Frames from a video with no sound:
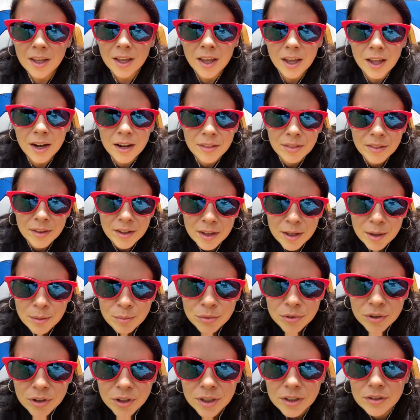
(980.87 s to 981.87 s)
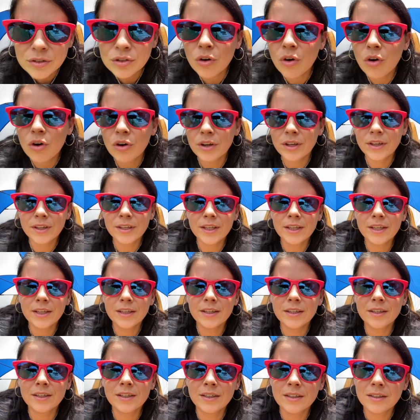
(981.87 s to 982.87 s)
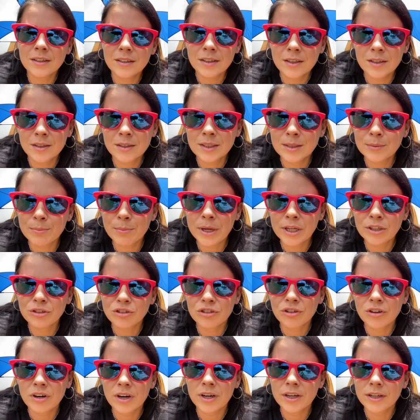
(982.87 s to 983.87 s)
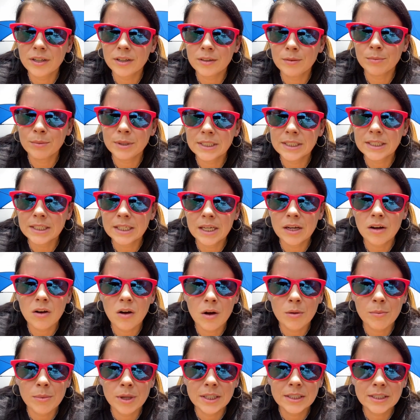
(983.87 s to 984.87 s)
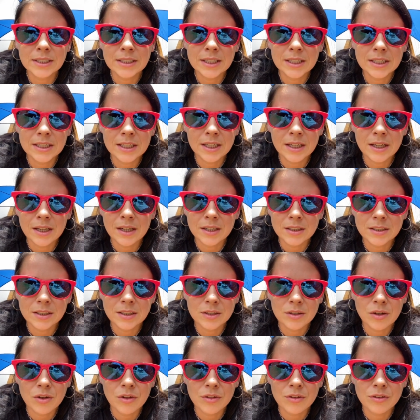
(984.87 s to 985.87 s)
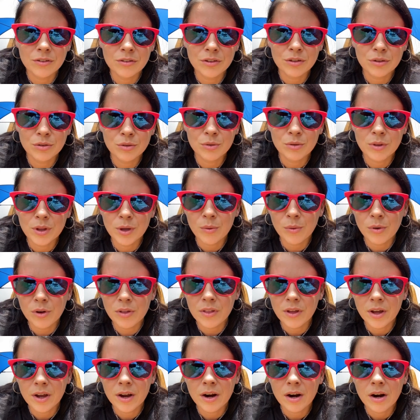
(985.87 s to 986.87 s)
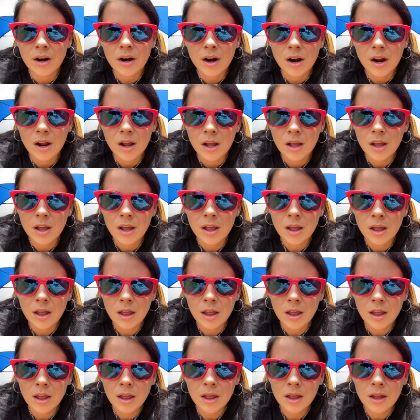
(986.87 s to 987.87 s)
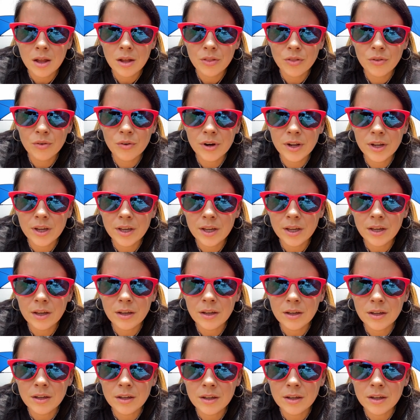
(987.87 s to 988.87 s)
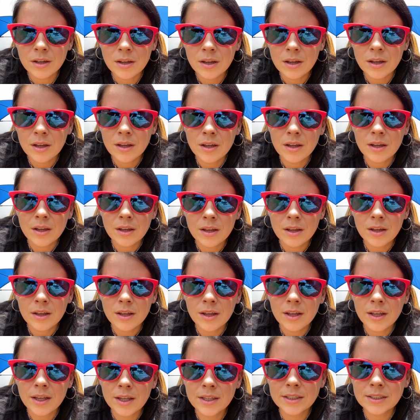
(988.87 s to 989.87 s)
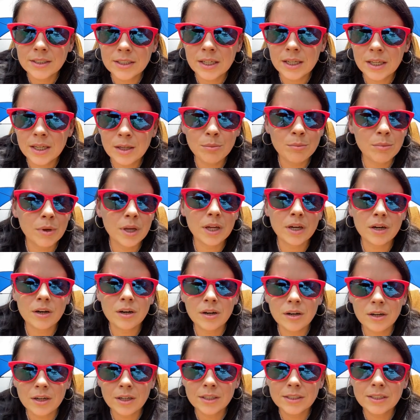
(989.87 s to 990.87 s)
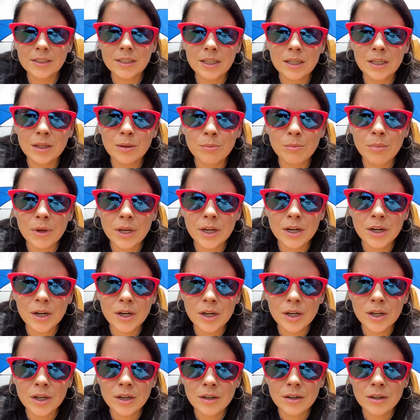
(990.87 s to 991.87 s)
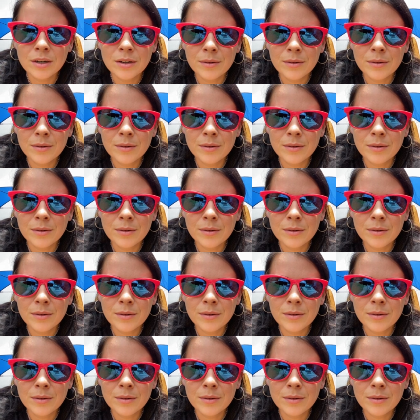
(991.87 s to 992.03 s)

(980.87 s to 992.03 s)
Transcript: And I think I'm done talking here. Let's make sure I didn't miss any comments. I think I saw the 2 that were there. 3. He's getting better. He's getting better.